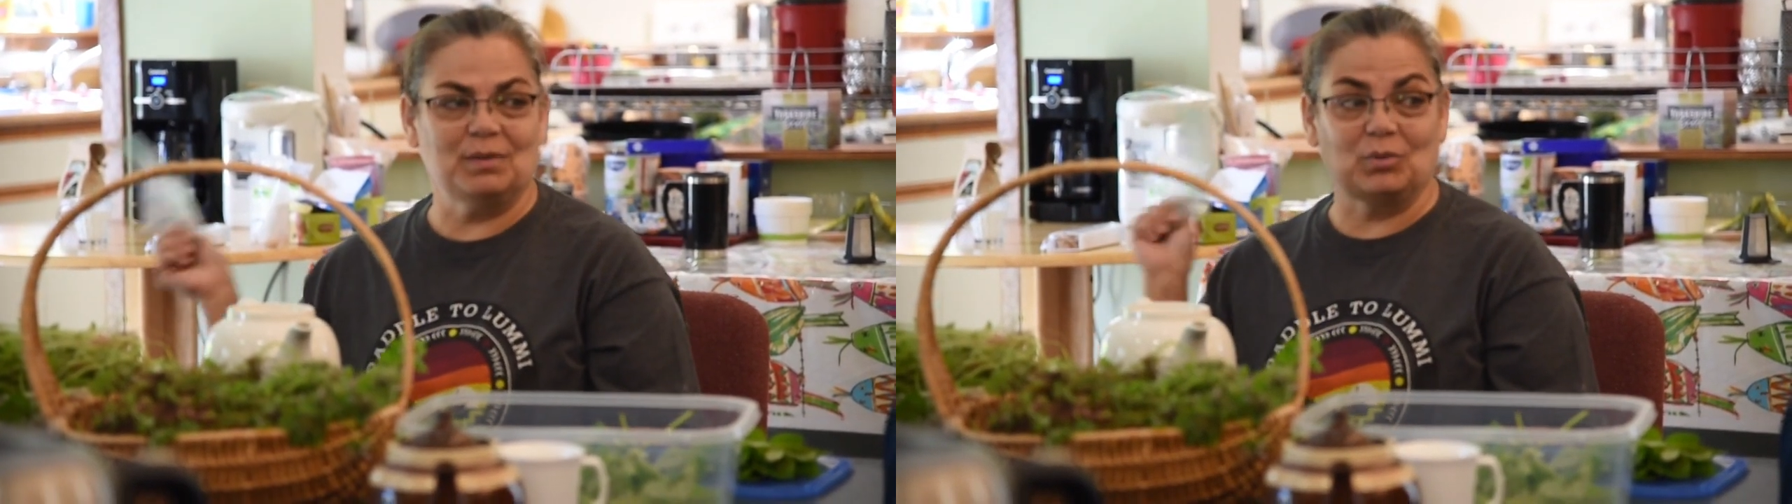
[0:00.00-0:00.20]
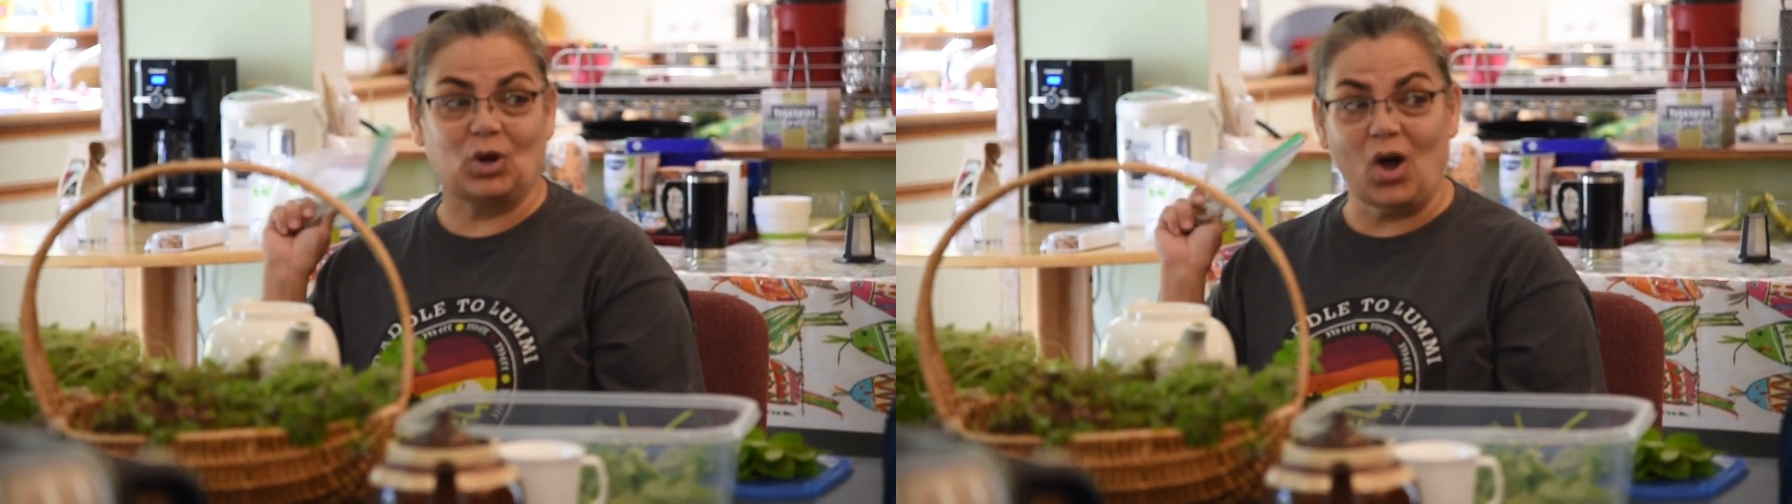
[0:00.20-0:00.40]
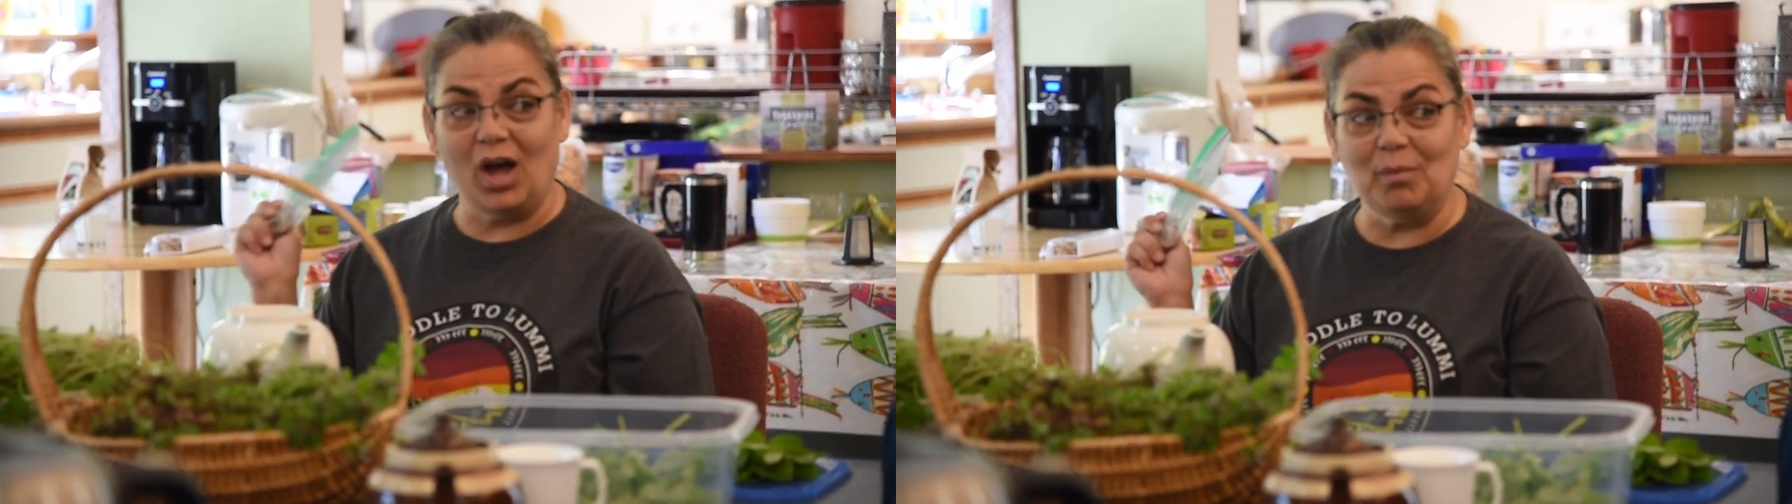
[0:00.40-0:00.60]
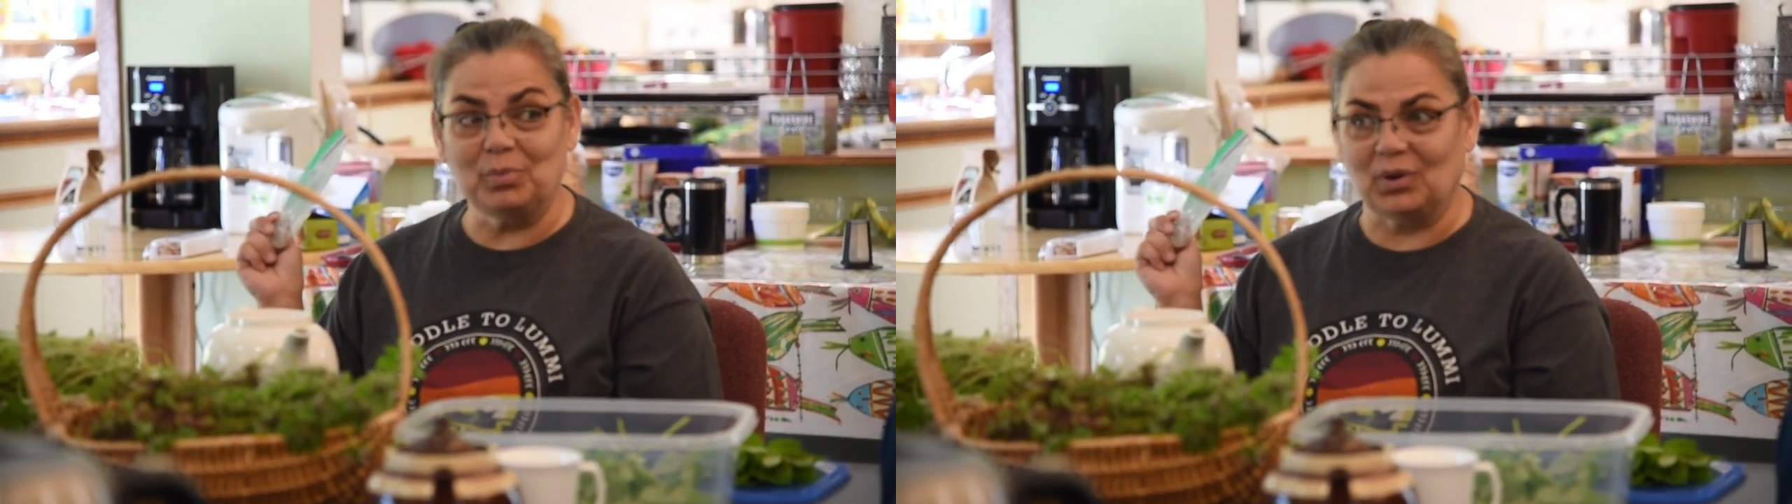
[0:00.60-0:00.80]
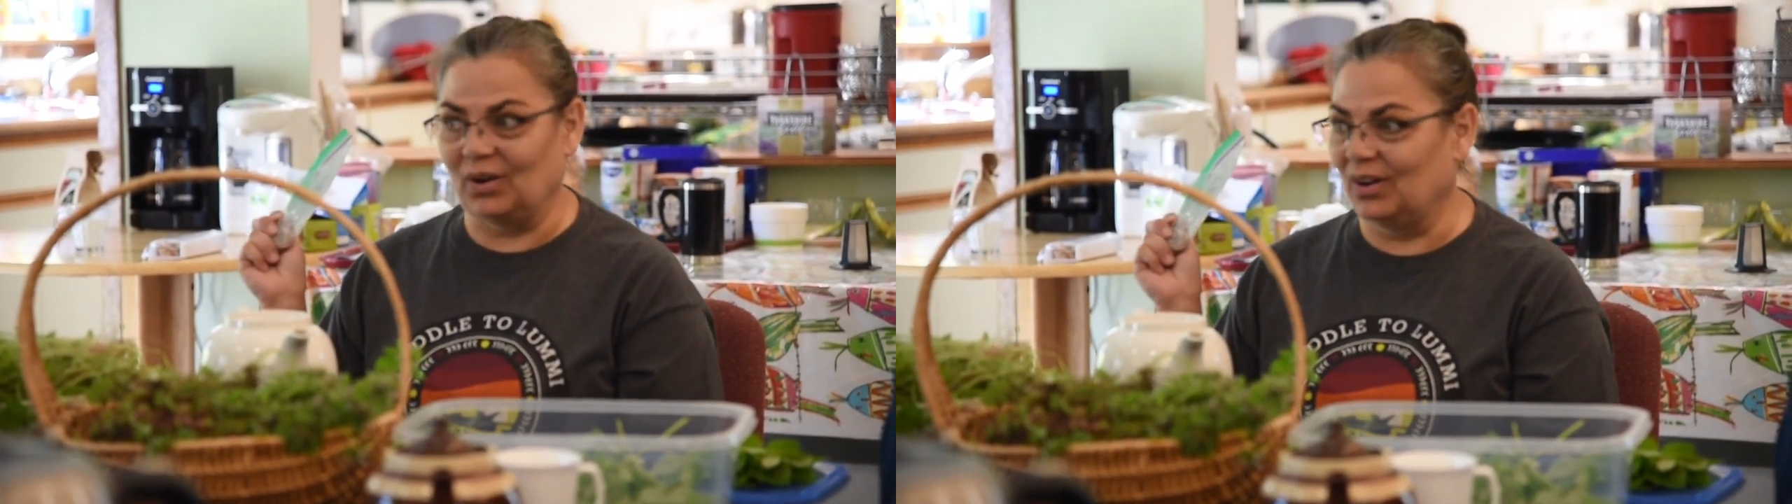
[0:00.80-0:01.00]
them
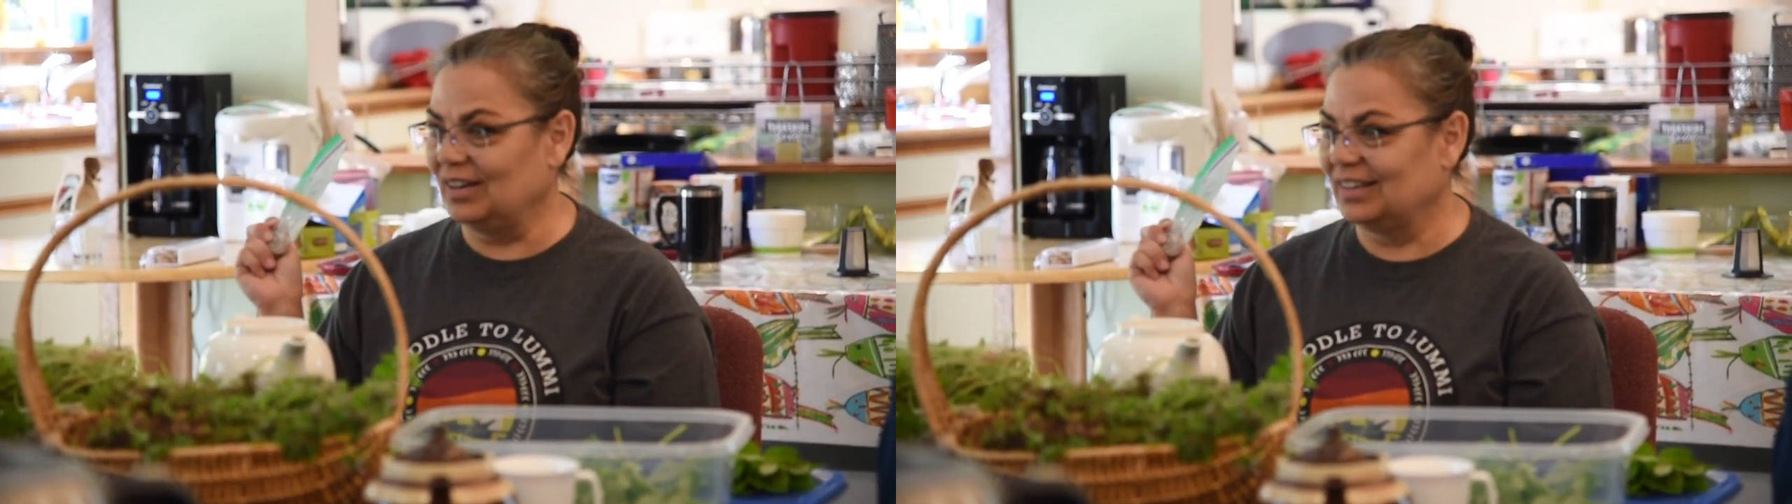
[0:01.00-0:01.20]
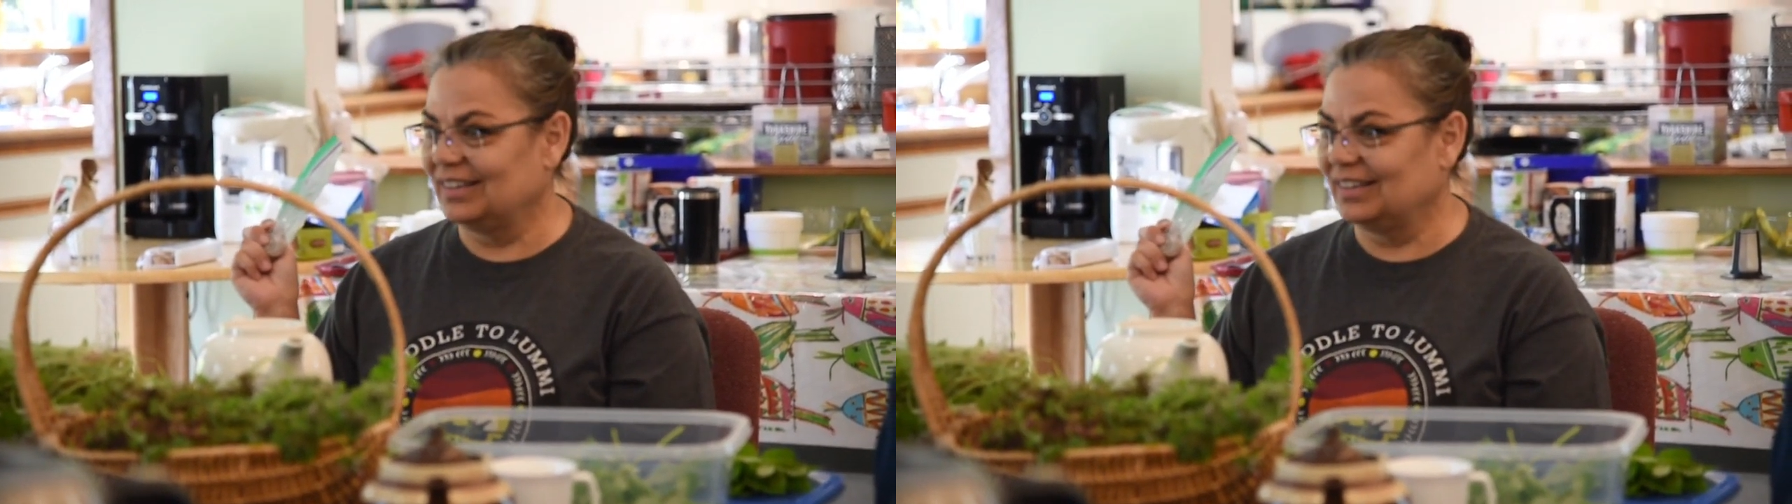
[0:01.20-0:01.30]
copper,